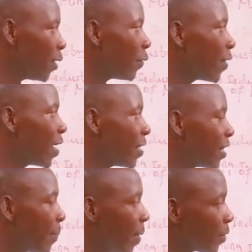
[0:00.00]
if there is
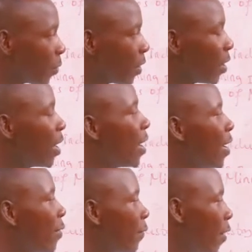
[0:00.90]
a person
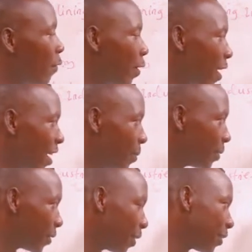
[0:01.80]
involved in
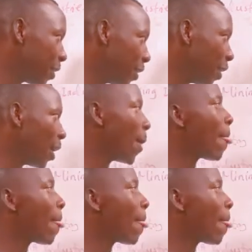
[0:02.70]
administration